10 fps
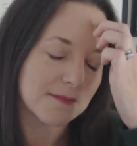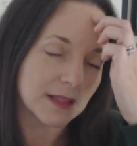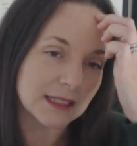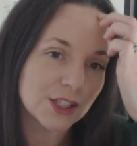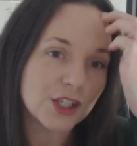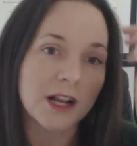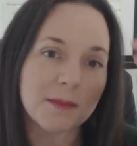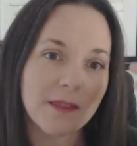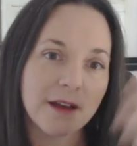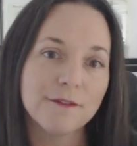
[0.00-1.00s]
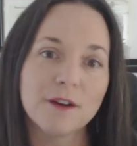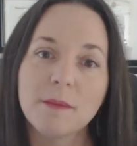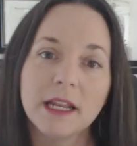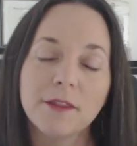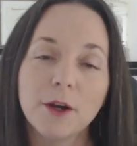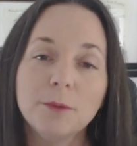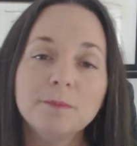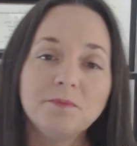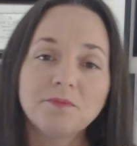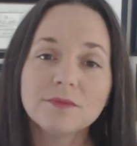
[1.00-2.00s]
Let's talk about that for a minute,
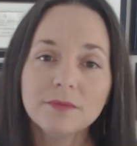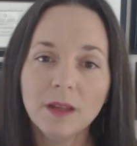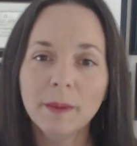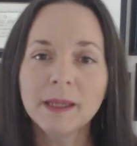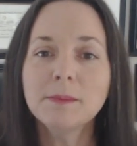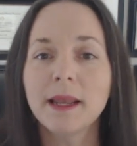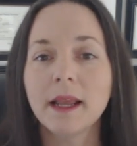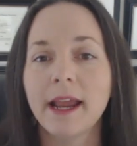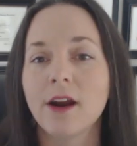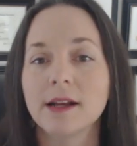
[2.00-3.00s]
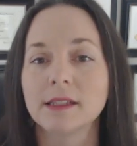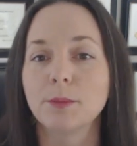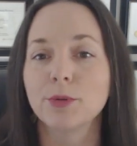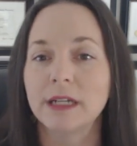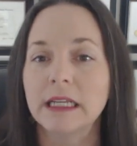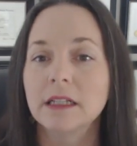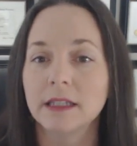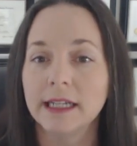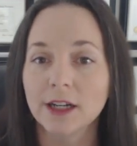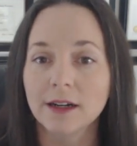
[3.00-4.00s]
though, because Medicare has a pretty
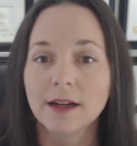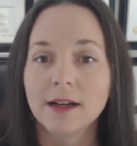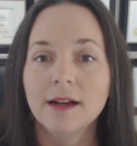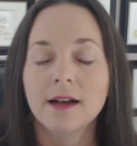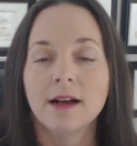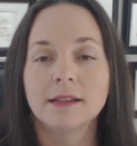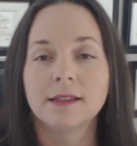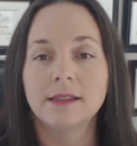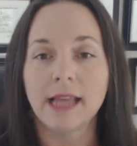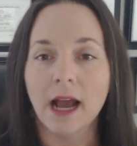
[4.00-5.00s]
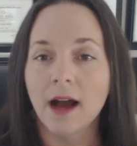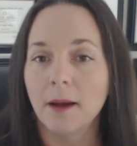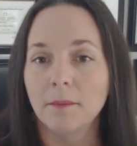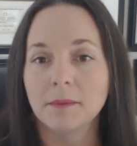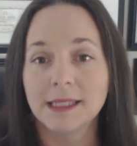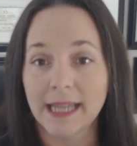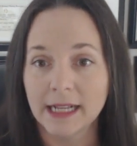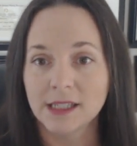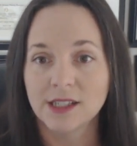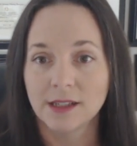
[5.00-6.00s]
clear
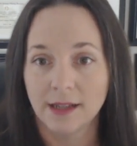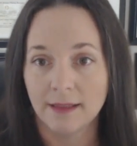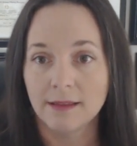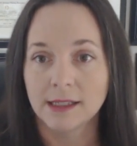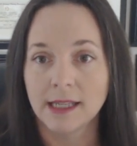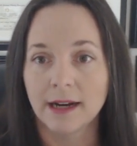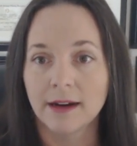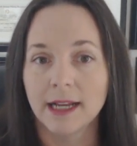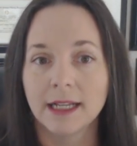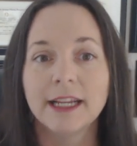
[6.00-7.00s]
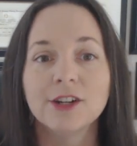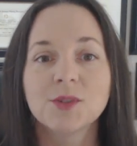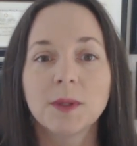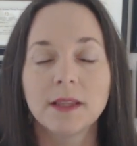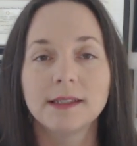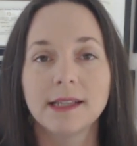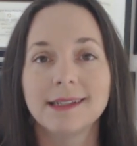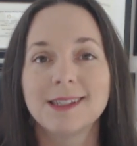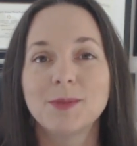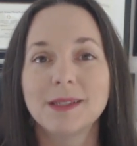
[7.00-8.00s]
stance in this area. And here's what they
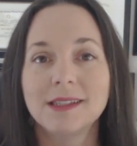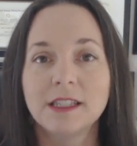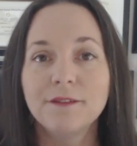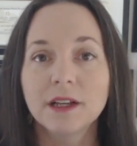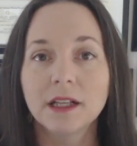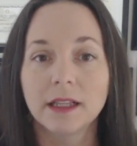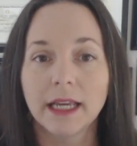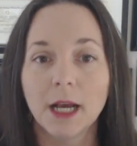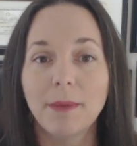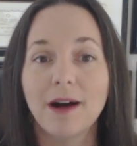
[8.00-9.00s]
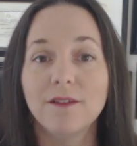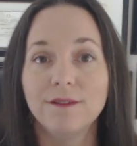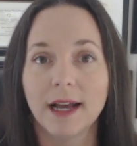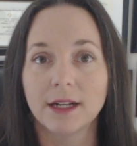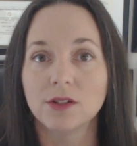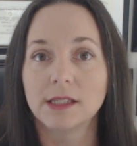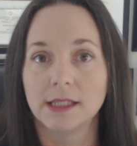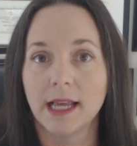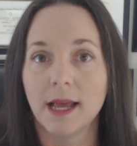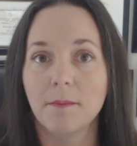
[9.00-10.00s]
say specifically about vital
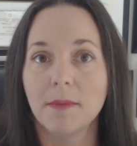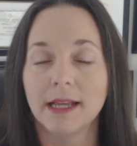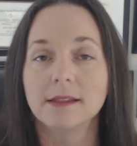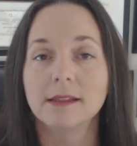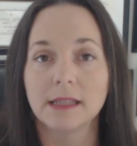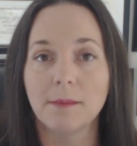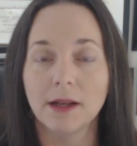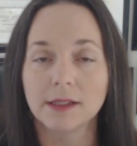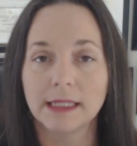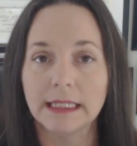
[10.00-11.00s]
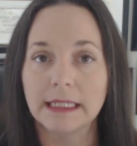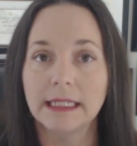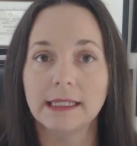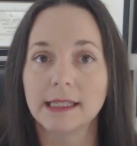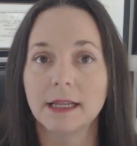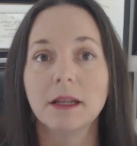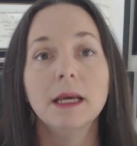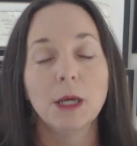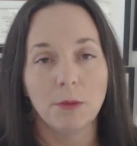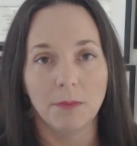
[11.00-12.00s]
stim in some LCDs, and
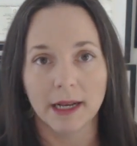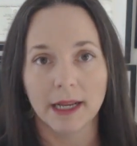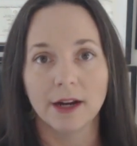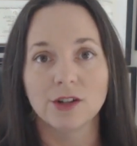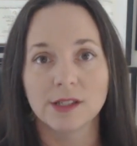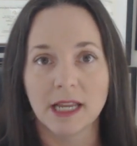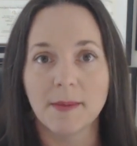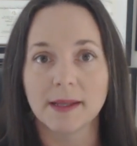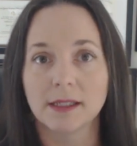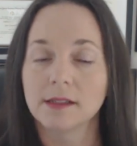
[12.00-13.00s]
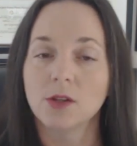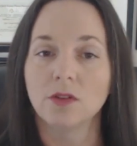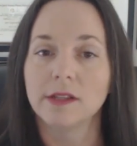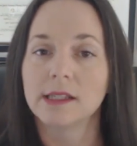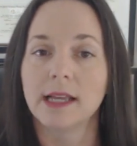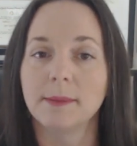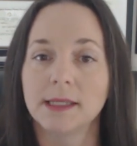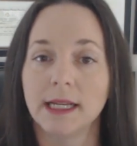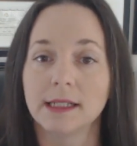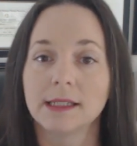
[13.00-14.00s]
Medicare or CMS does hold the same
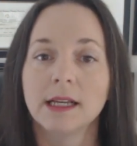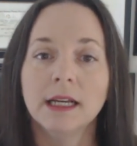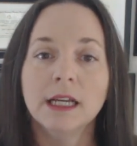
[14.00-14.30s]
stance.